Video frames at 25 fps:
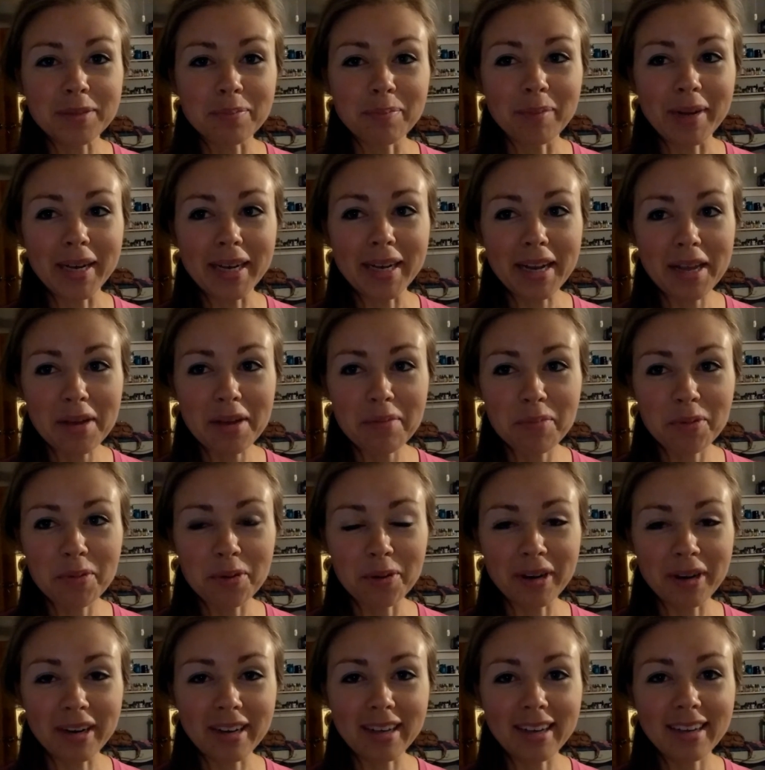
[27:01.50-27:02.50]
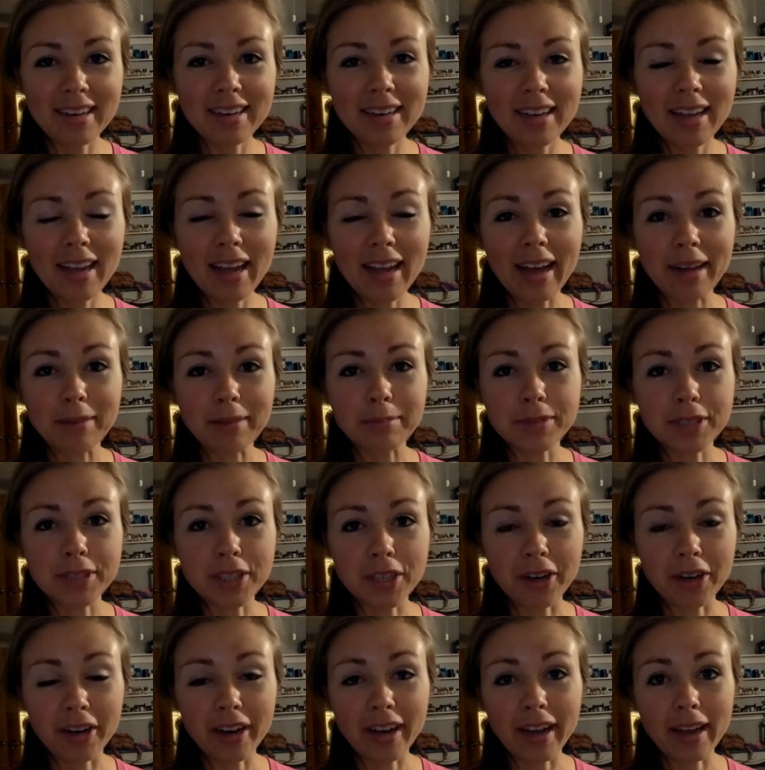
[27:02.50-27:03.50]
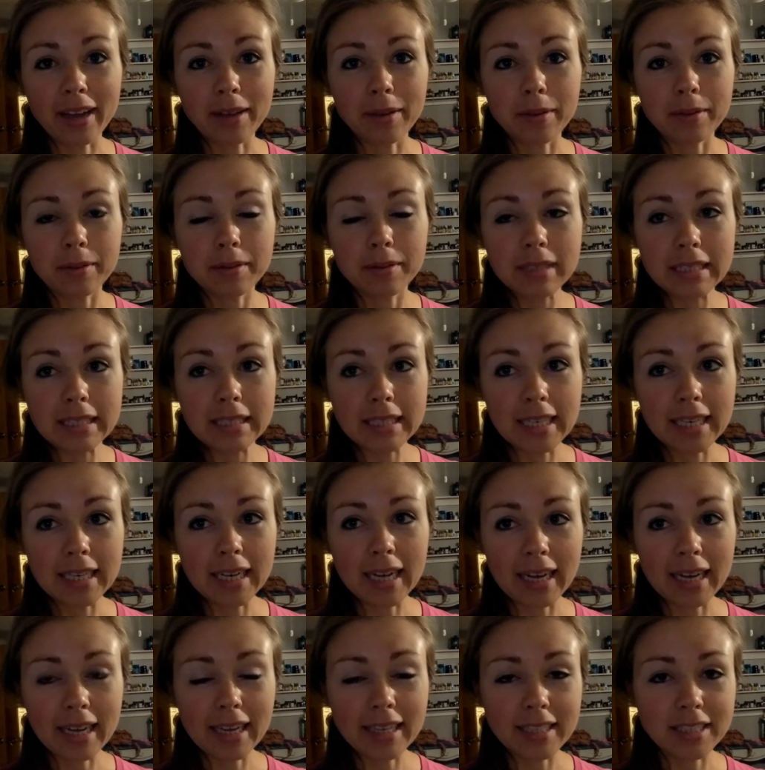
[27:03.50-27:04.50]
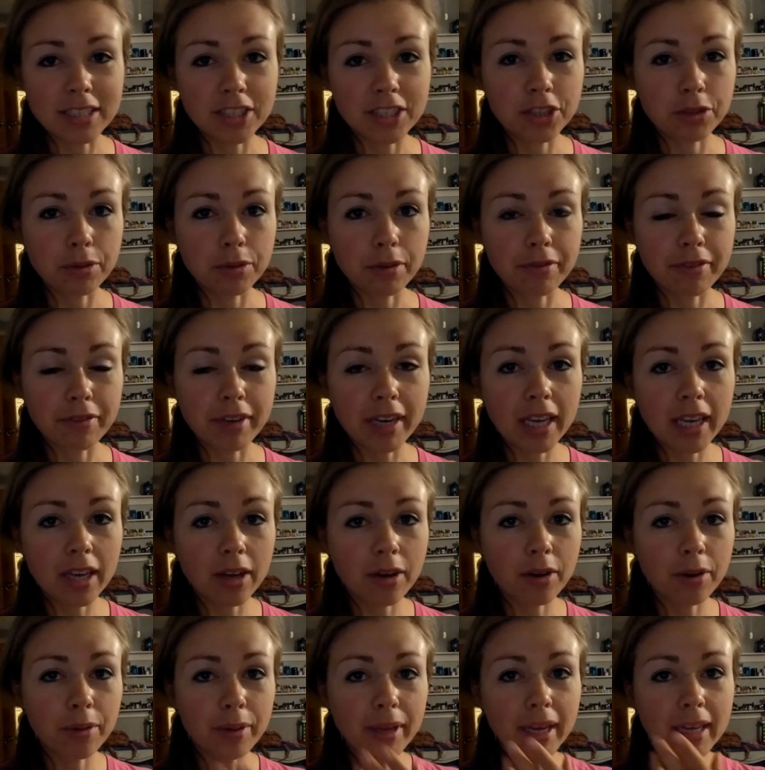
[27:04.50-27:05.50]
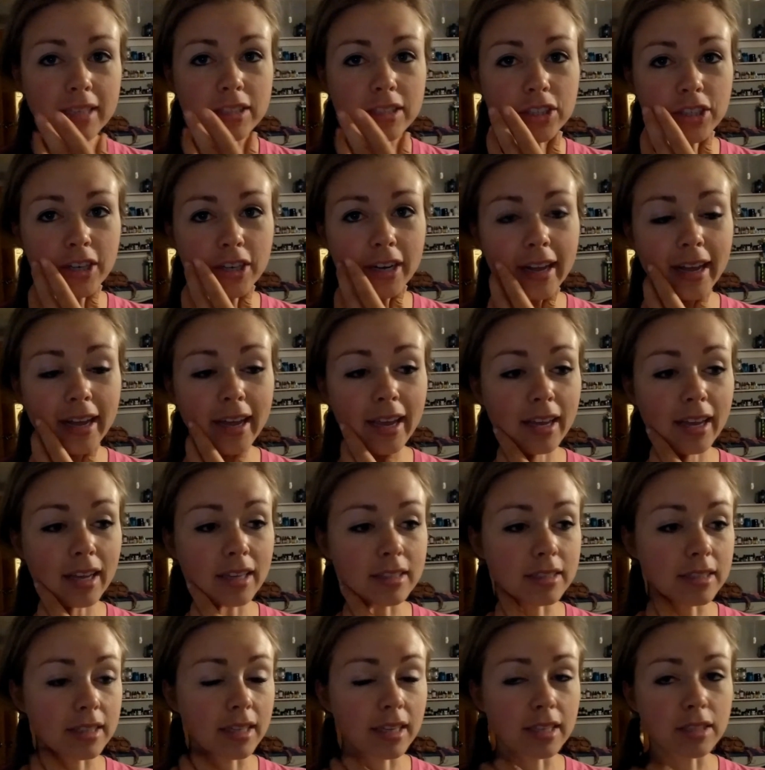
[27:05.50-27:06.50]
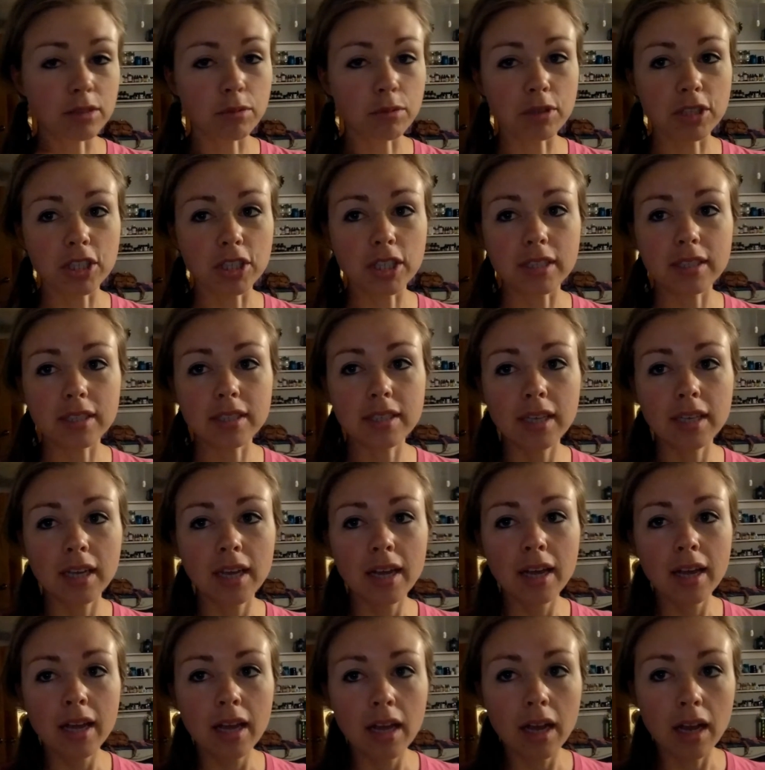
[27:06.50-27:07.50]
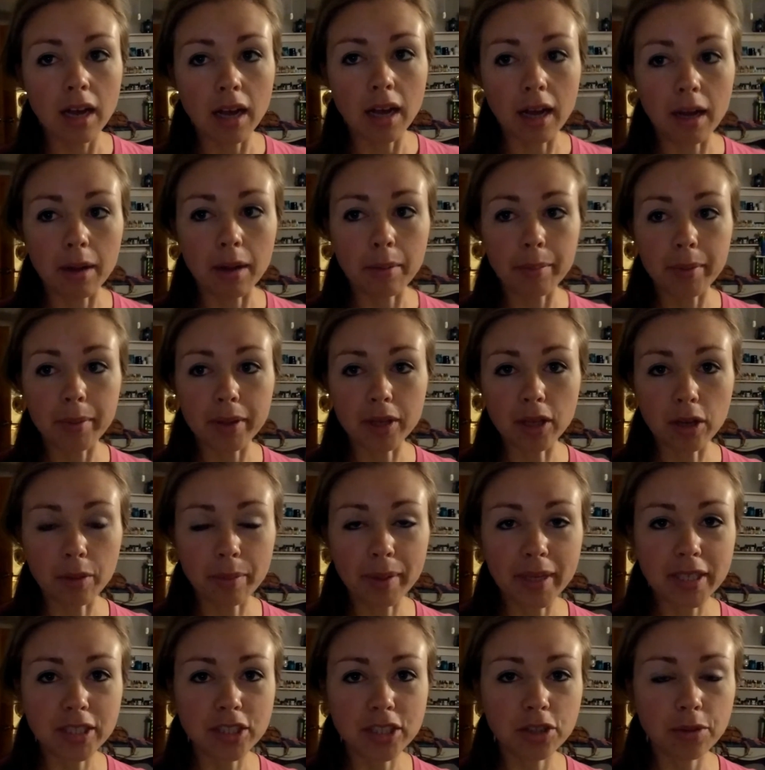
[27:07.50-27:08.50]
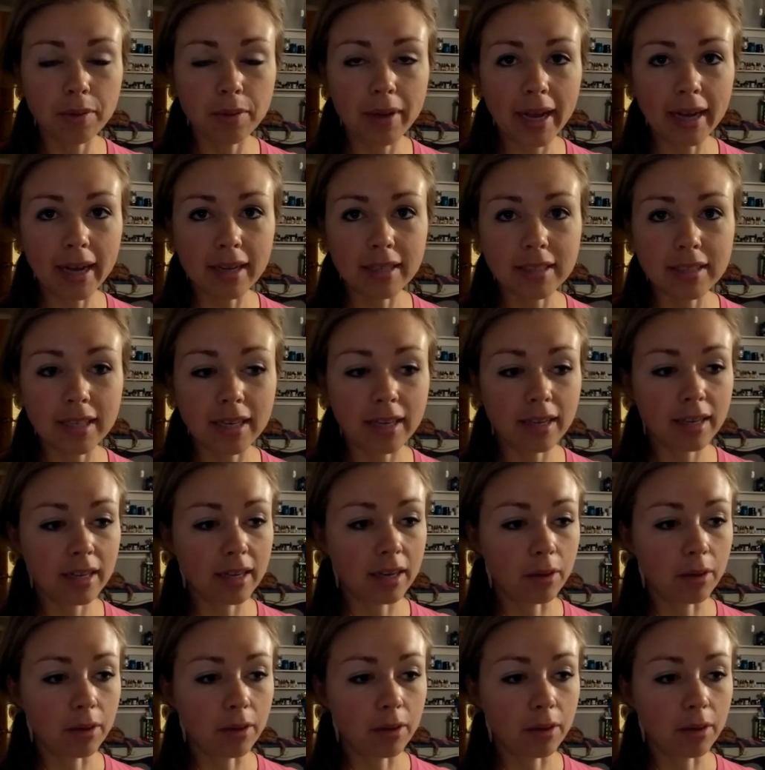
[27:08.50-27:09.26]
Monday morning. I'm sorry I did not get to do a video yesterday because things were just a little bit too hectic.